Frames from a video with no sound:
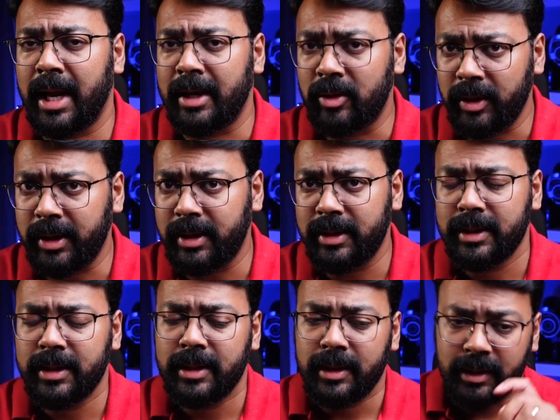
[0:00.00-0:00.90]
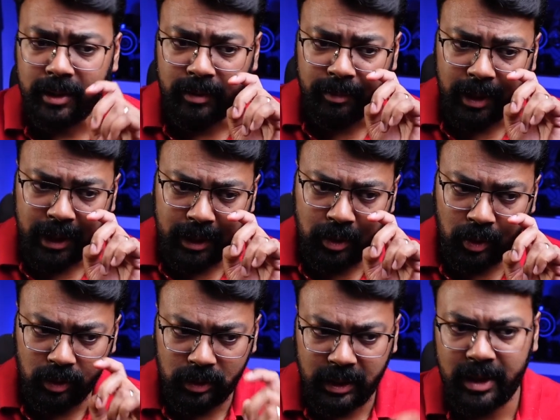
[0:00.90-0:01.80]
Android, uh, but I
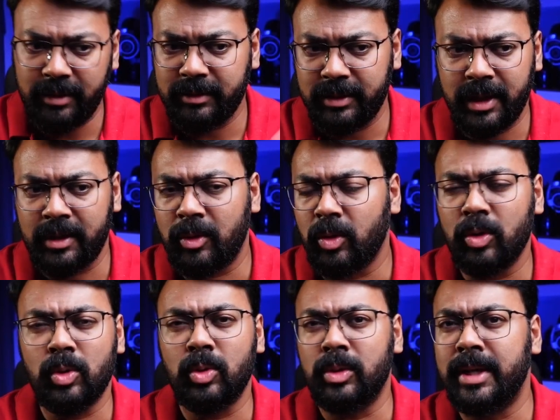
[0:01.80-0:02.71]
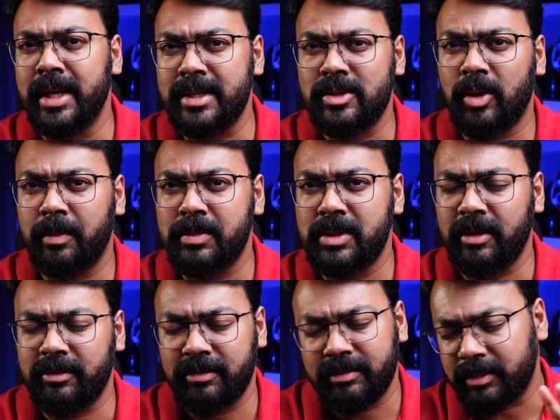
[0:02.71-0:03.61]
don't think they're going to do desktop
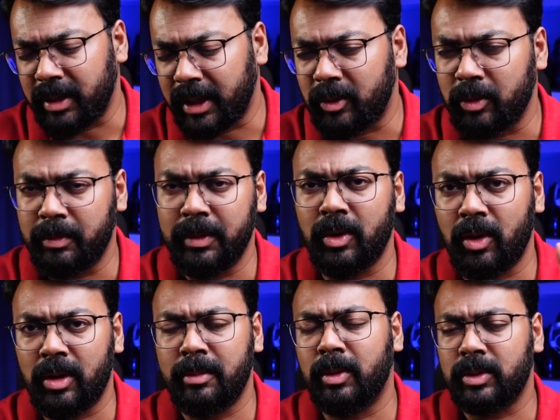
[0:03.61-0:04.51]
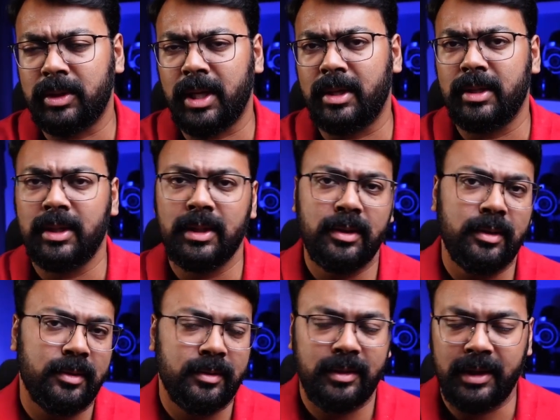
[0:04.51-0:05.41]
stuff, but I could be wrong about that
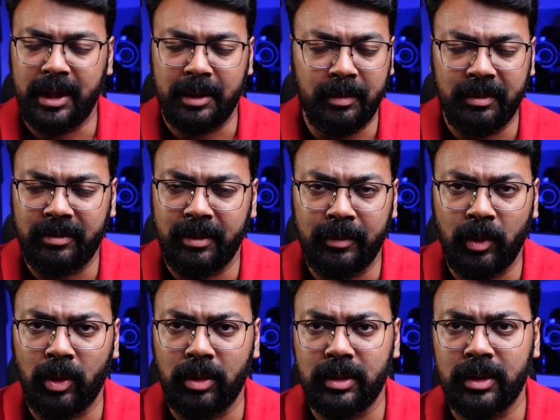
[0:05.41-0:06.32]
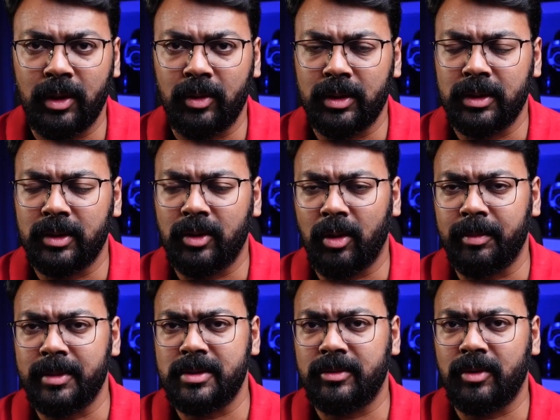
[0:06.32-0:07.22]
correct me if I'm wrong down in the
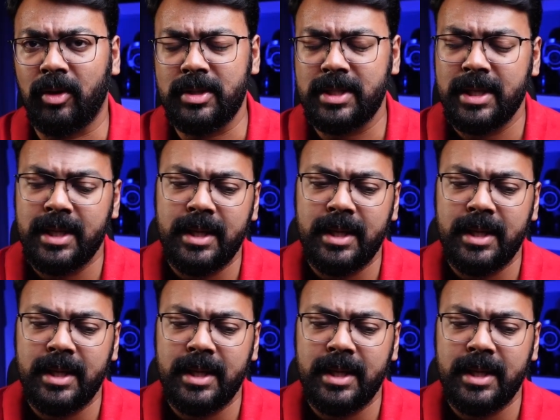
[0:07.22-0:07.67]
comments, of course.